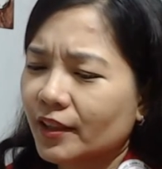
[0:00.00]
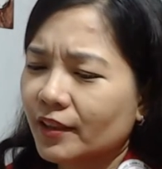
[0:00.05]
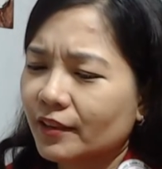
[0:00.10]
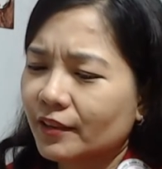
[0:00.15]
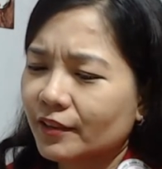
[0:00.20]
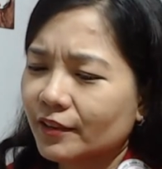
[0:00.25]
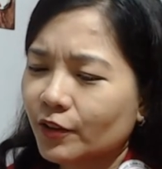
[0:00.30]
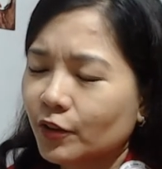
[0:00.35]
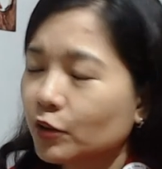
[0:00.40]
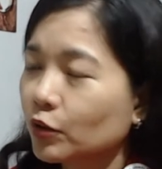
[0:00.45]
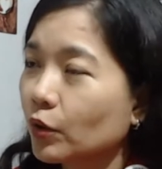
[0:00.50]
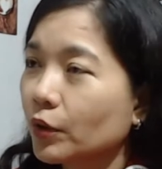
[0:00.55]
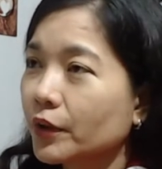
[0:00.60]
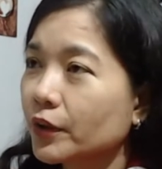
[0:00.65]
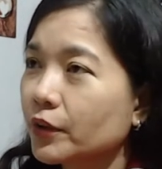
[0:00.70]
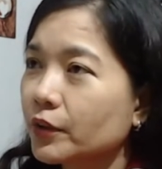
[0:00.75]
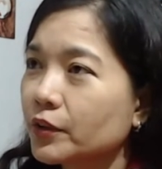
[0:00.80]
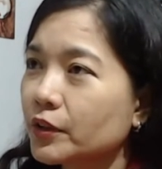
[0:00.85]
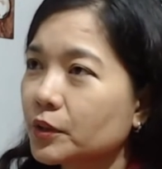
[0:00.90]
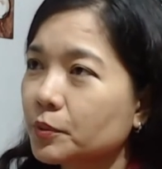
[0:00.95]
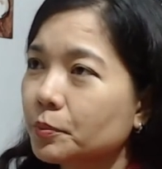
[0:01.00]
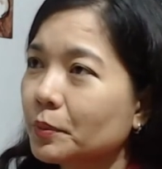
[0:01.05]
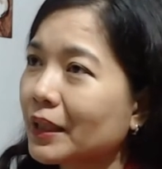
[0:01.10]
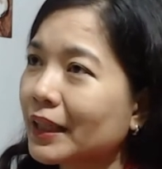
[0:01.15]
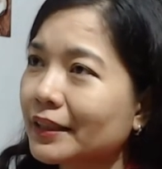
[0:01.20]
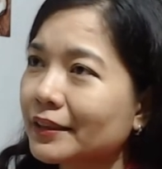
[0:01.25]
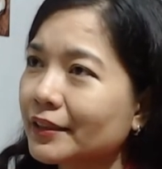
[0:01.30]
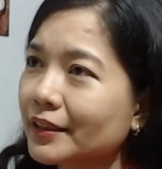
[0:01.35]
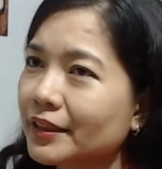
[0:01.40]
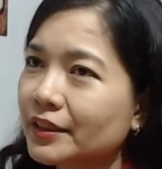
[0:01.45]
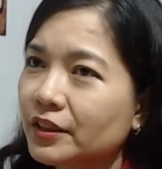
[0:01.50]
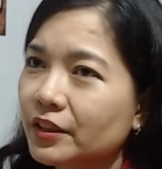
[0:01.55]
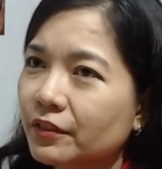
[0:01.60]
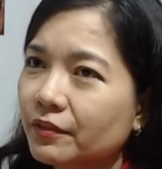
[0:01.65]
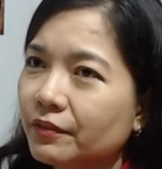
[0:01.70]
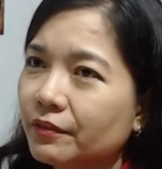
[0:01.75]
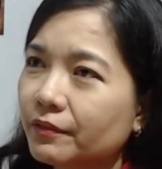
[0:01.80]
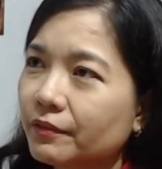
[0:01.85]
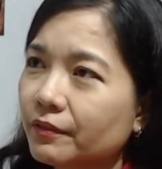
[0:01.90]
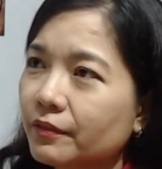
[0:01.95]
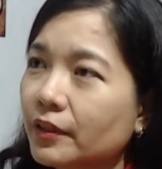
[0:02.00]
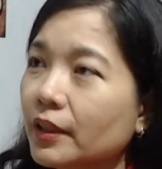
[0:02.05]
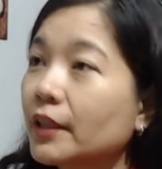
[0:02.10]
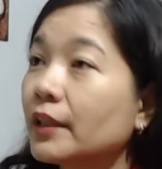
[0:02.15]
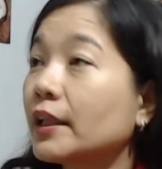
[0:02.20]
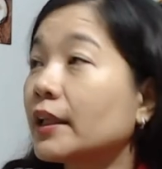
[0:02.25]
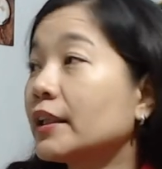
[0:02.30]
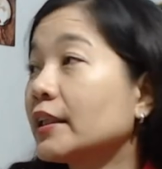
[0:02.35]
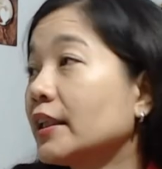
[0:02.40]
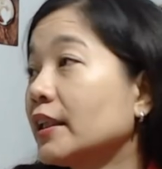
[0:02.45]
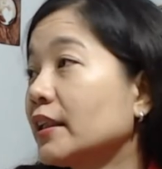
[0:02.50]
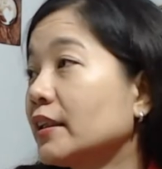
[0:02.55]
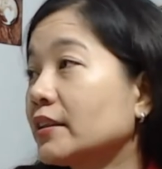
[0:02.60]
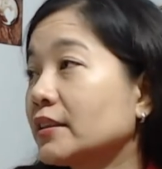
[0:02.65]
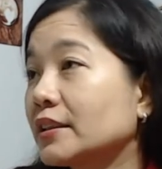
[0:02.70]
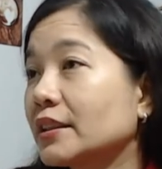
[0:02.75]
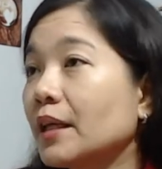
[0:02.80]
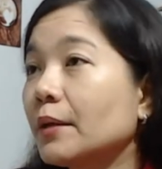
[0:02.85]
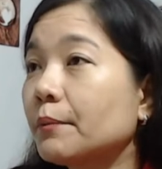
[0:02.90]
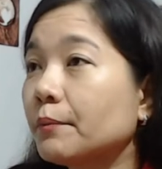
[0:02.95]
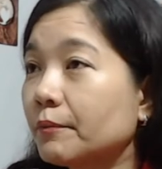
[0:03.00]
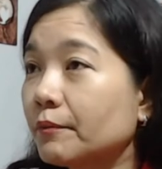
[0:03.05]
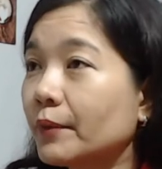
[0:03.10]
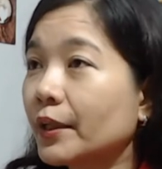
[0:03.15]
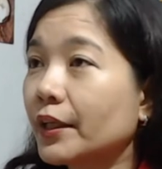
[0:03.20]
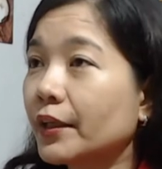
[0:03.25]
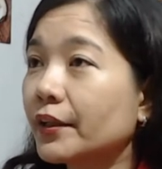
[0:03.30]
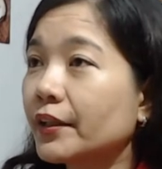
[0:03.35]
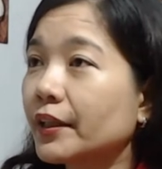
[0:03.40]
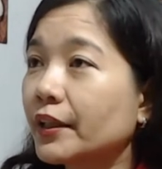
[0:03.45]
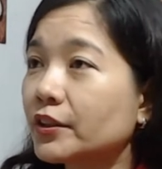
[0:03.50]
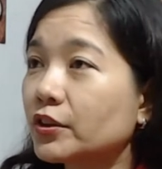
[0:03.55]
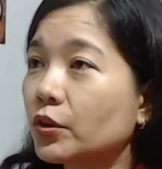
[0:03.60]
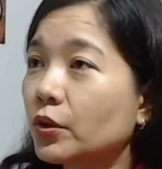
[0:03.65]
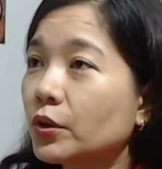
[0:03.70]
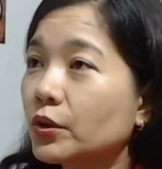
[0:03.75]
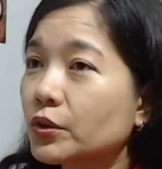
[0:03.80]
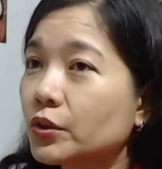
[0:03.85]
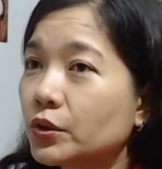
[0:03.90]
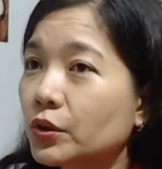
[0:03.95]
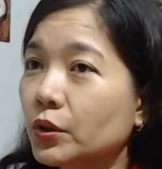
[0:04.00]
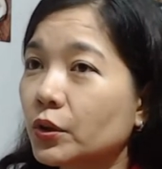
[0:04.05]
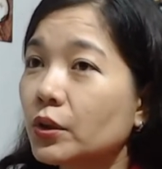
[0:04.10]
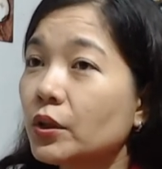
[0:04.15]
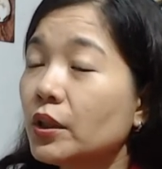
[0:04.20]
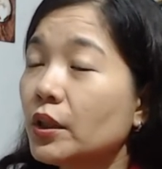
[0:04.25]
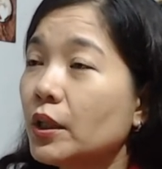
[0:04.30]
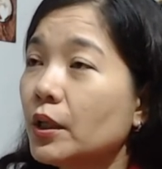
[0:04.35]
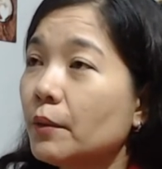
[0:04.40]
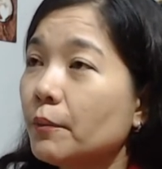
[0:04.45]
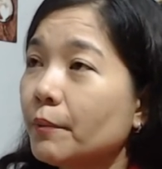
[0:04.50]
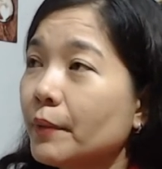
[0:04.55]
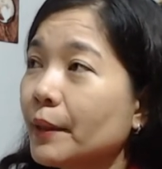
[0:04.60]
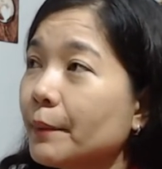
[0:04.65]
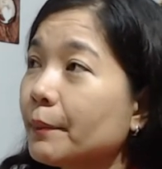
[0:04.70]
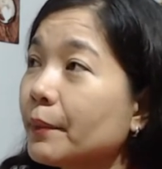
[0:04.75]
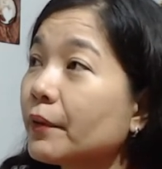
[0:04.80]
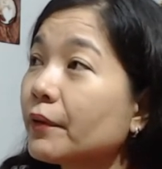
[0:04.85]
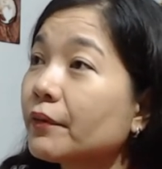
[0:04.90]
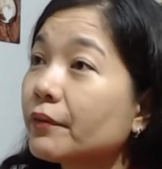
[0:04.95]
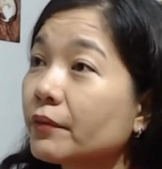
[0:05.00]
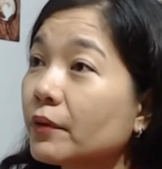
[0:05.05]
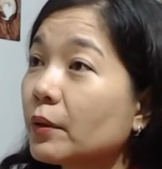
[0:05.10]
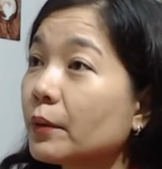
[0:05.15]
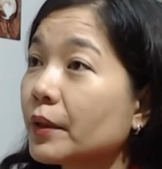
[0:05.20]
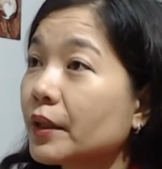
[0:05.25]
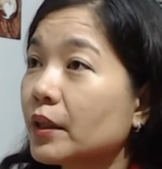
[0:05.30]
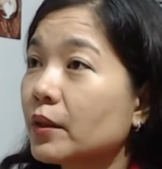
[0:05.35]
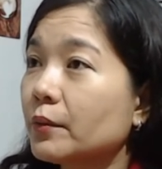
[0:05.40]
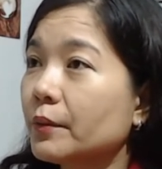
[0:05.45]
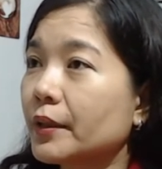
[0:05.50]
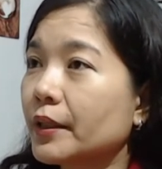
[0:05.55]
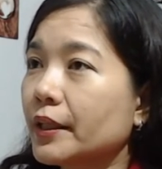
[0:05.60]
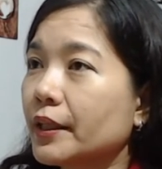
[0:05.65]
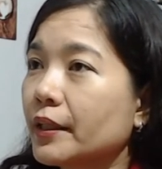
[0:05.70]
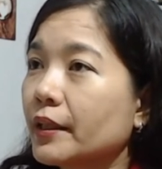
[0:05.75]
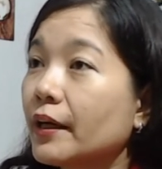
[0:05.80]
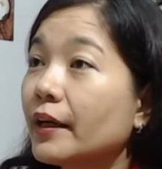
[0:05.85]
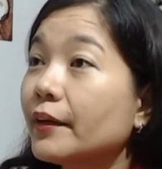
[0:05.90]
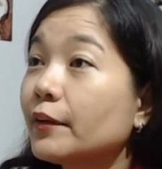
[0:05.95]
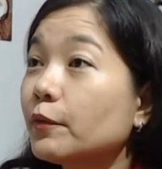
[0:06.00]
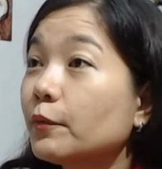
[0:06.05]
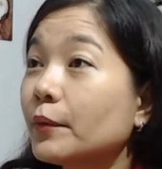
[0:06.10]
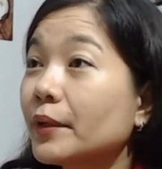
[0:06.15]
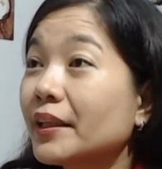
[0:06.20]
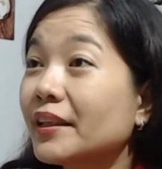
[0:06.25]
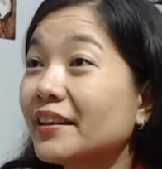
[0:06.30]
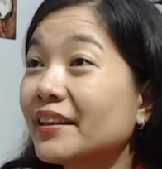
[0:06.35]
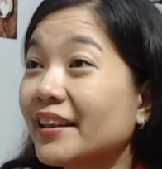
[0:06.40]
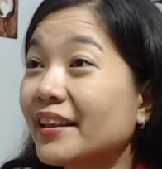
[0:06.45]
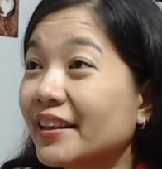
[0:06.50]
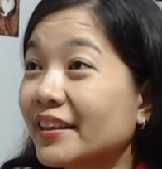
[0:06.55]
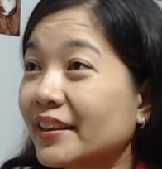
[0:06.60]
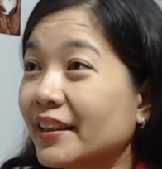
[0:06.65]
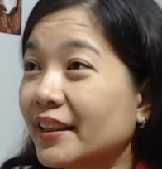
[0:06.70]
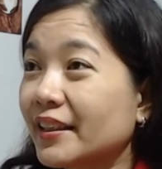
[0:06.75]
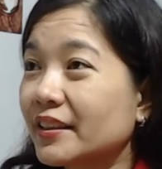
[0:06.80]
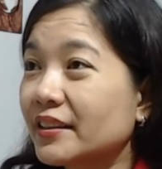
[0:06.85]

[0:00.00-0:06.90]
notorious practice of, and I think some areas also, people throwing away unweaned kittens.